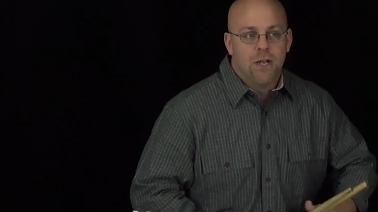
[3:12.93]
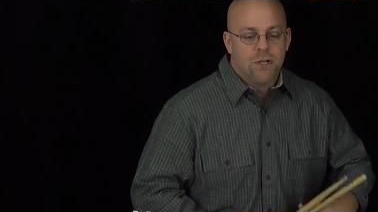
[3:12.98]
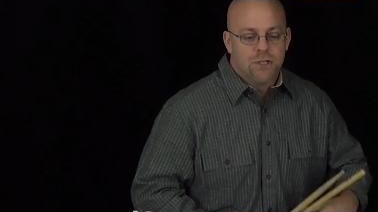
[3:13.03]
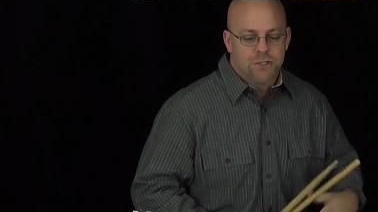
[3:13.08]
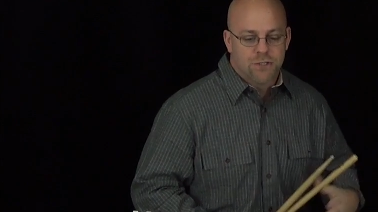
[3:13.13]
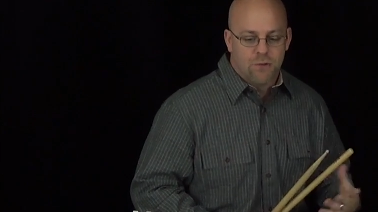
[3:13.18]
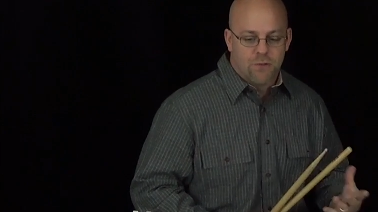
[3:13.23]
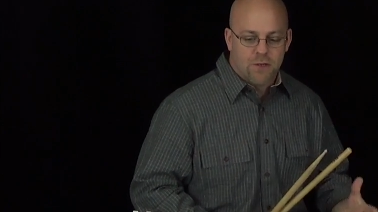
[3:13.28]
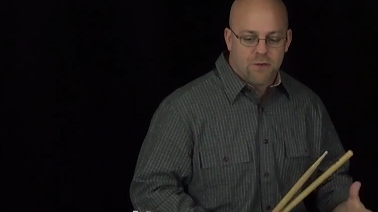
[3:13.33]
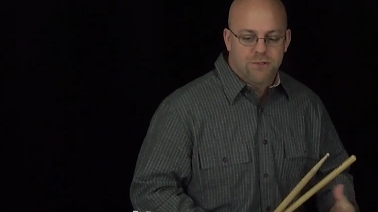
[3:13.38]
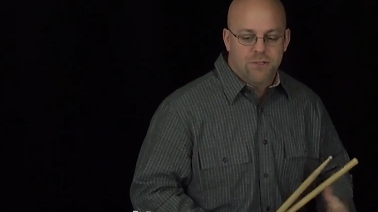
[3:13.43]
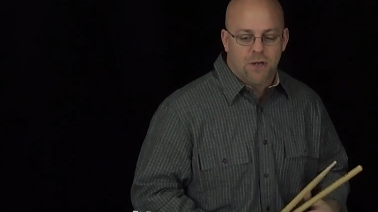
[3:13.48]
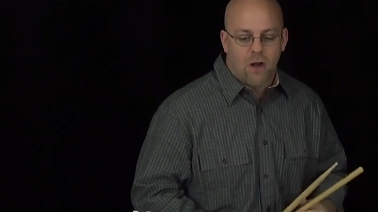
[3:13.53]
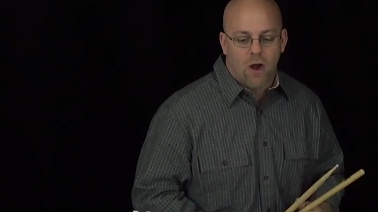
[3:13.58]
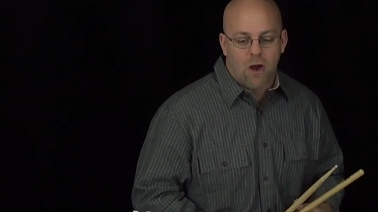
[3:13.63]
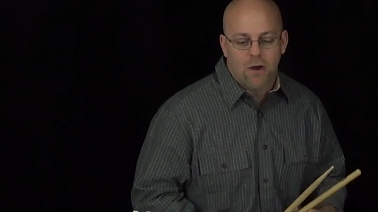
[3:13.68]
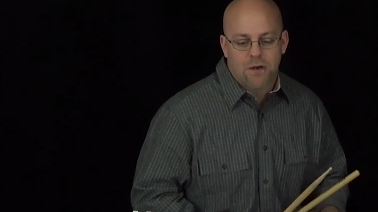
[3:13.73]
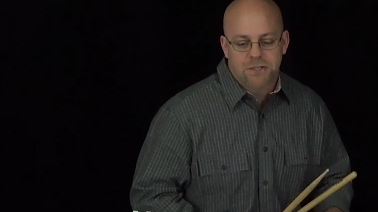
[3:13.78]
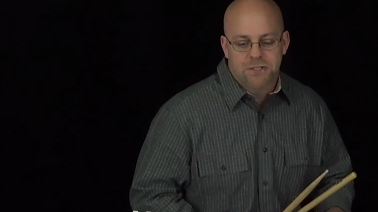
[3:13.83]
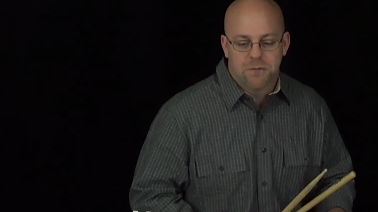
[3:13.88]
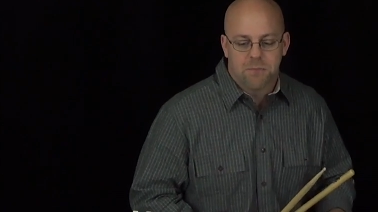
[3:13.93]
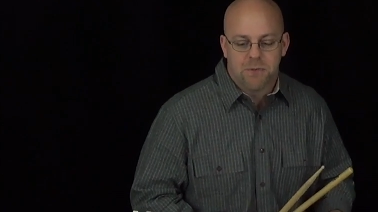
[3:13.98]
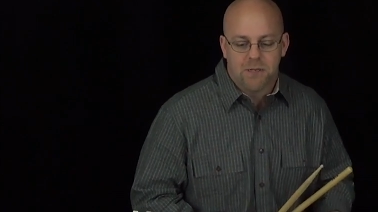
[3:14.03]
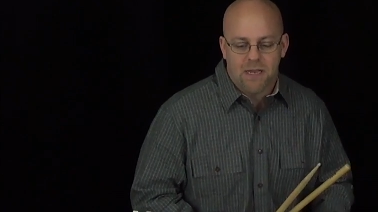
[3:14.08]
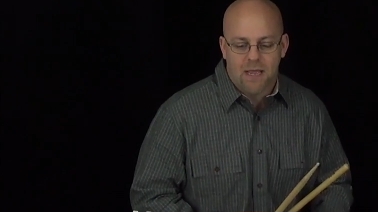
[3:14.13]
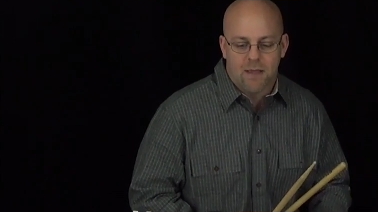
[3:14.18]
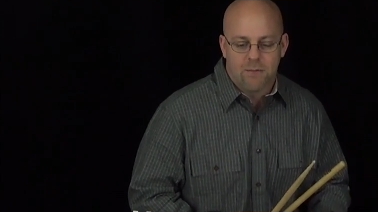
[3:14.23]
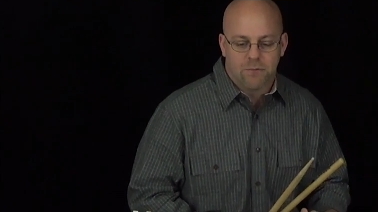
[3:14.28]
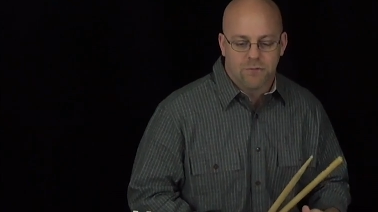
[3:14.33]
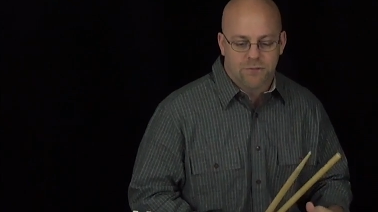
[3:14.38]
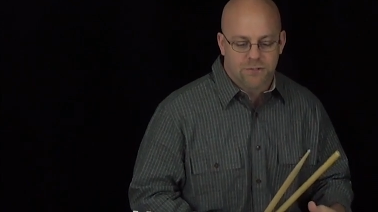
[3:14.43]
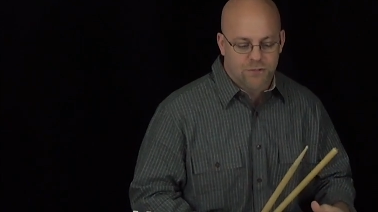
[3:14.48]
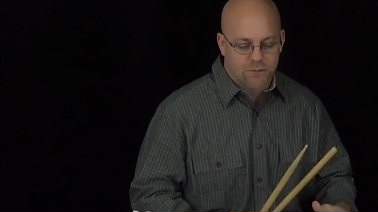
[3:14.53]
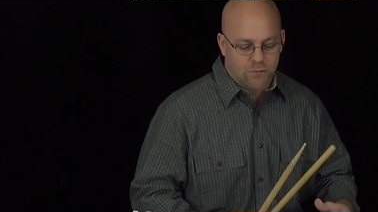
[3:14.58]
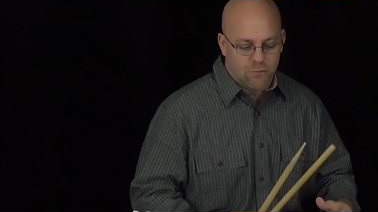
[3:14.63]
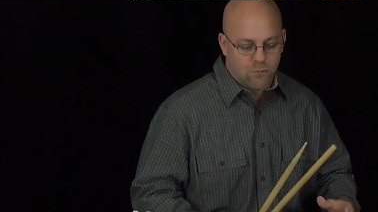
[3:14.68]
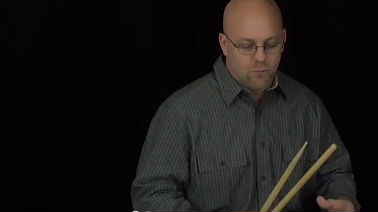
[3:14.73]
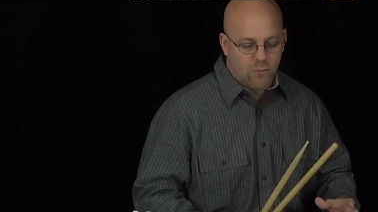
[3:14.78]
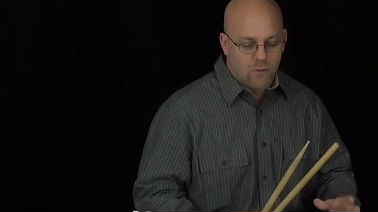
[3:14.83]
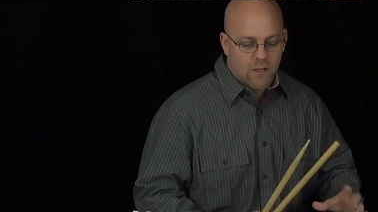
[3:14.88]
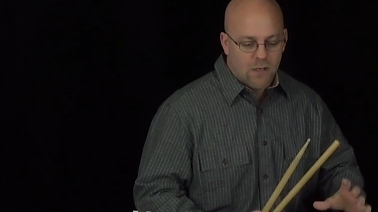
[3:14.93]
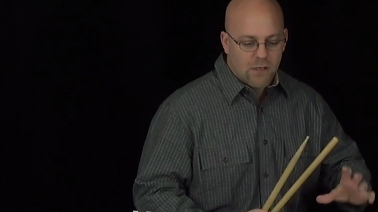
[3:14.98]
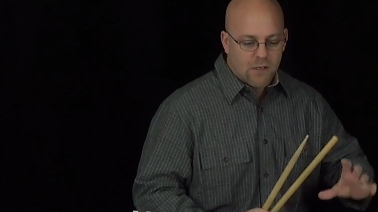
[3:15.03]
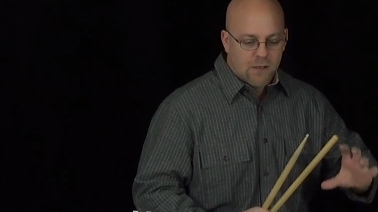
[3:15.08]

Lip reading: So there's an art to be able to